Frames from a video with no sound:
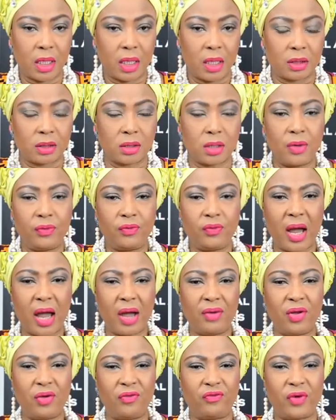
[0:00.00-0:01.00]
So if you
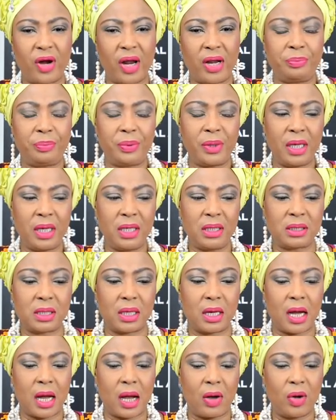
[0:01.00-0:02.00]
have a friend, please,
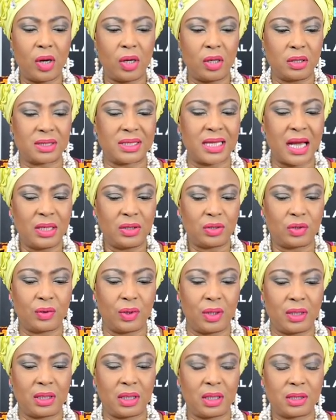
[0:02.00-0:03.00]
I want to start
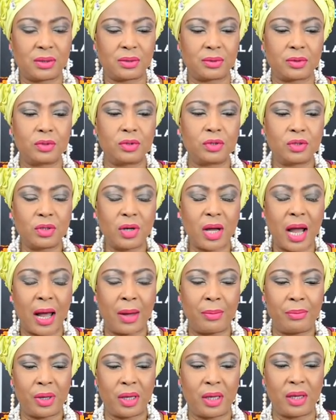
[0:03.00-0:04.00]
doing this. Could you
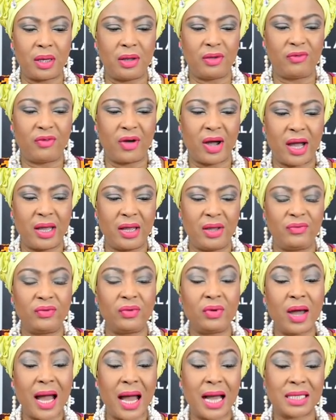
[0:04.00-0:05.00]
help me? If I, if
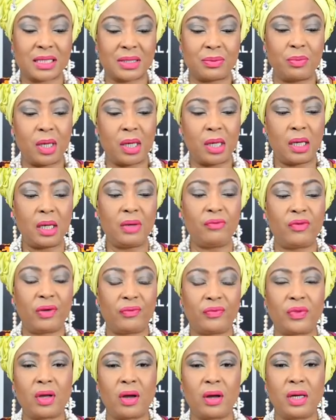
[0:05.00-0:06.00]
you ask me if
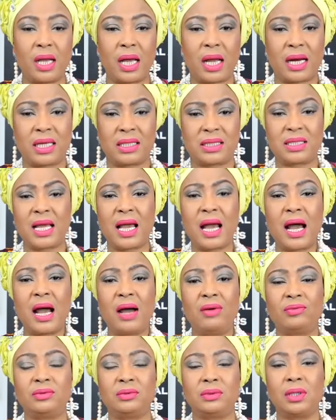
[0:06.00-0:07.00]
I've done it and I say I
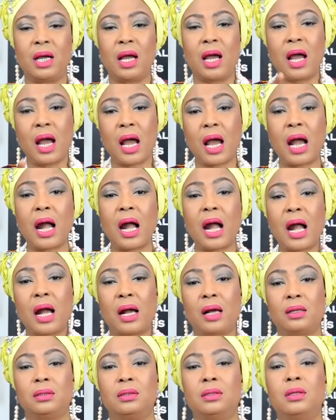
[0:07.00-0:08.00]
haven't,
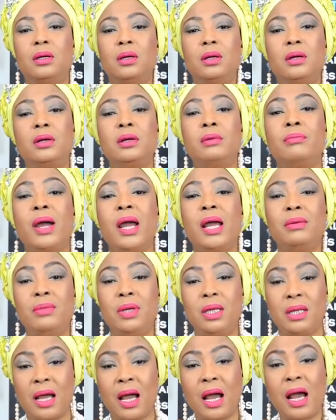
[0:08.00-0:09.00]
aha, remind
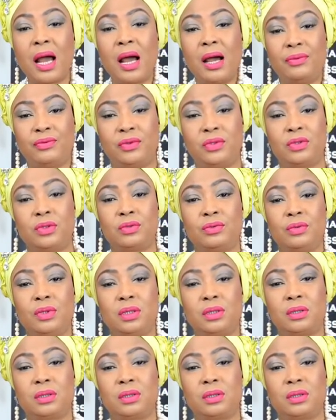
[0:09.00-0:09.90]
me that I have to do it.